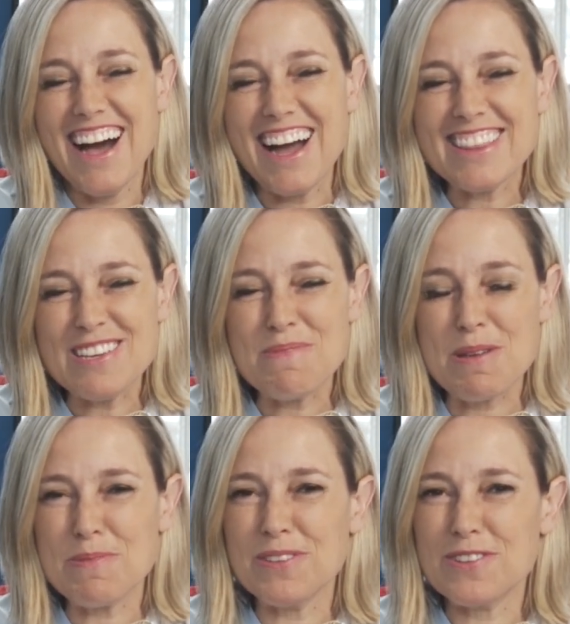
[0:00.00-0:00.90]
I think
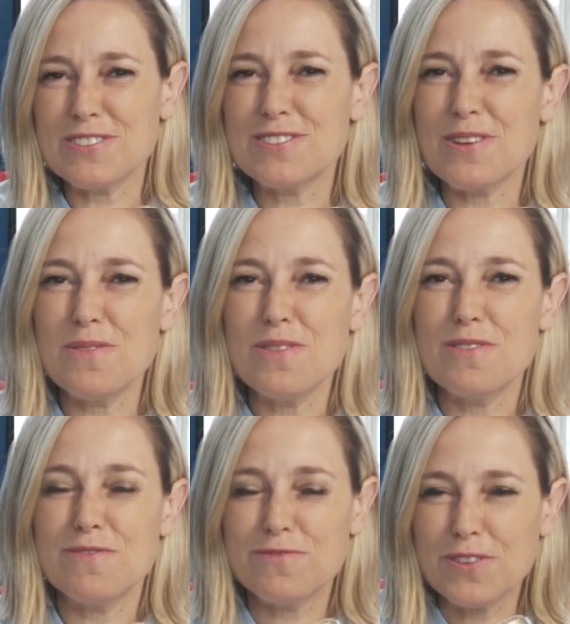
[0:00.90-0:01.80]
people are so
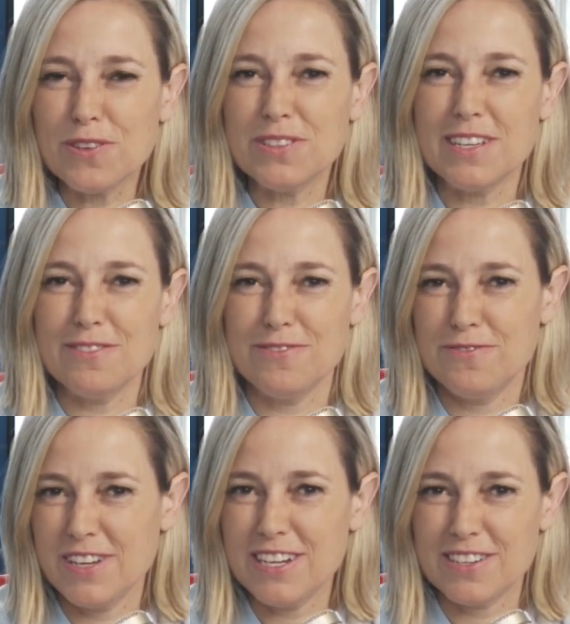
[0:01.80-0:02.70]
full of
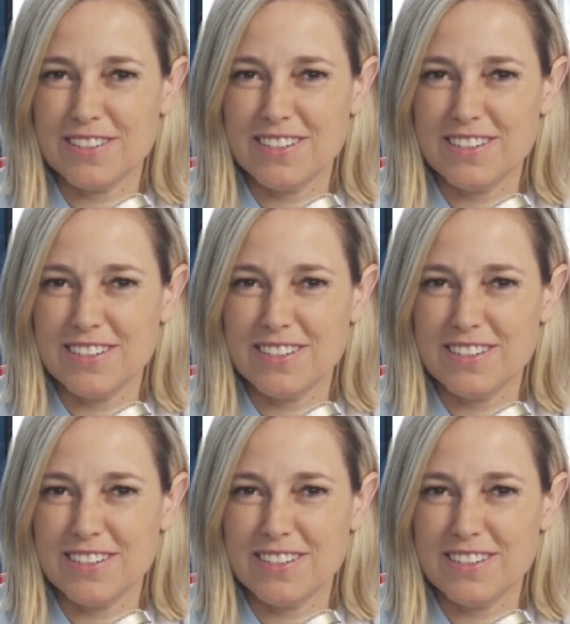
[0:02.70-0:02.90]
fear.